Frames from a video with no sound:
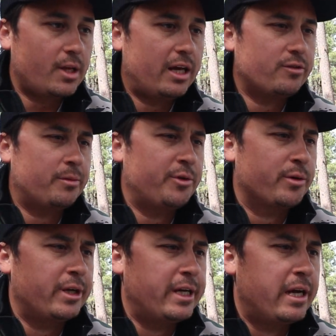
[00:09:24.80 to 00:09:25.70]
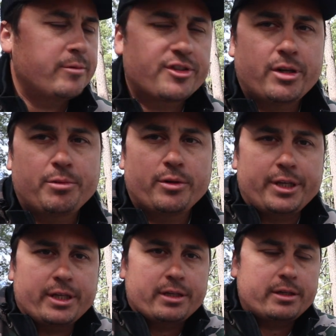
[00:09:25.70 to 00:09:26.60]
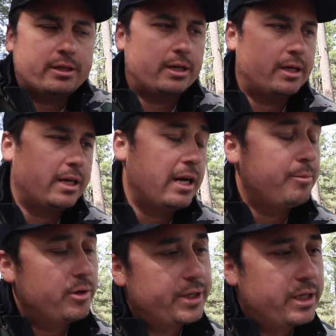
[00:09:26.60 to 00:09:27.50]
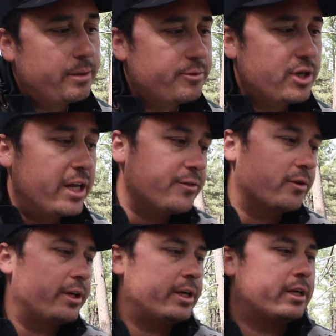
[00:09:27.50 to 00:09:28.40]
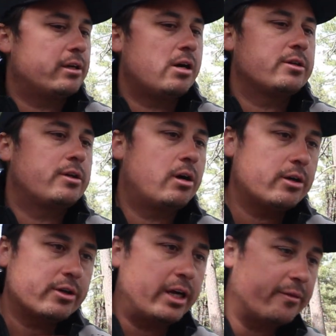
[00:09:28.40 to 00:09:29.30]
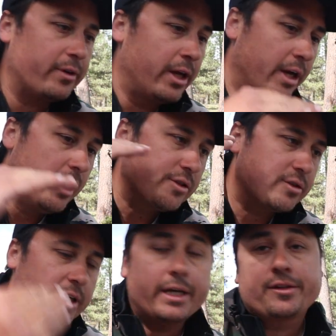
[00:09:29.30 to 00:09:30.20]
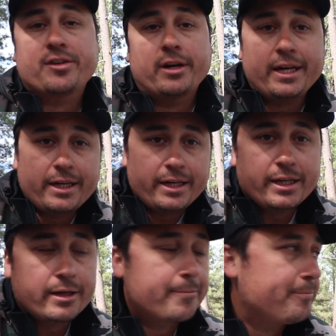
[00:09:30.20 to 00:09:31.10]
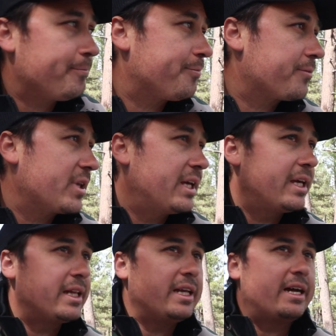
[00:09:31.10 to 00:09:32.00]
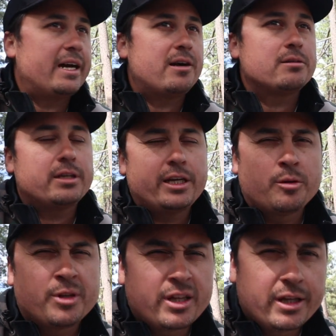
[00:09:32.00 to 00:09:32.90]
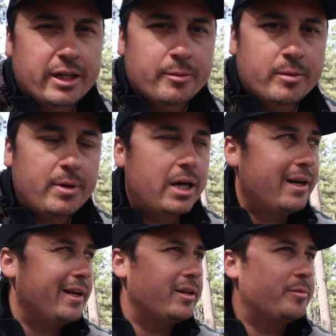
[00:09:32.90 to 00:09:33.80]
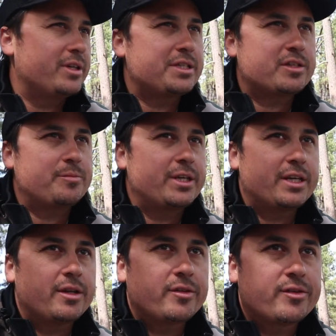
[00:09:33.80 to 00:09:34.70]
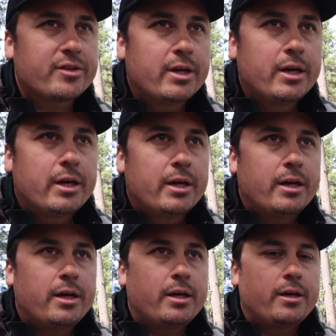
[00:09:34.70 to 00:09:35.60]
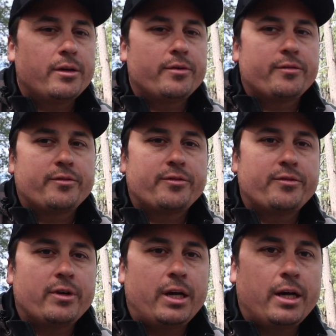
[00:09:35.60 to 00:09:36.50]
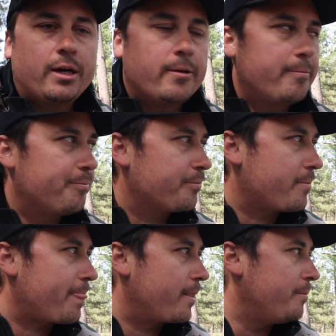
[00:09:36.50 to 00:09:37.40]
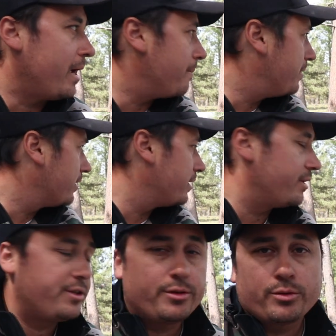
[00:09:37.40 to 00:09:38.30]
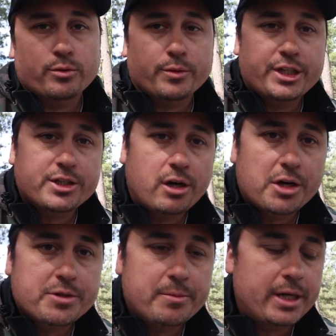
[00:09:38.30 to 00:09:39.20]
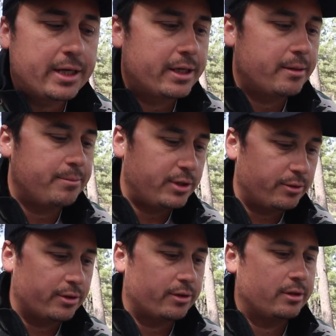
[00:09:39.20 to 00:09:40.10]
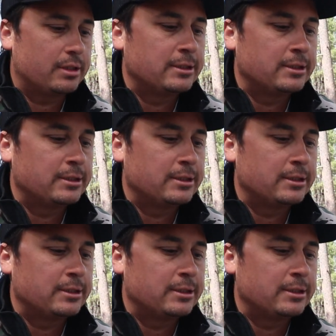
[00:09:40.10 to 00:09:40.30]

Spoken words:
that's what I'm doing right now. I'm just uploading it, not uploading it, I'm transferring it onto the hard drive so that I can start editing it and get that out. I know I'm a little bit behind, but it's just because of my ability to recharge my computer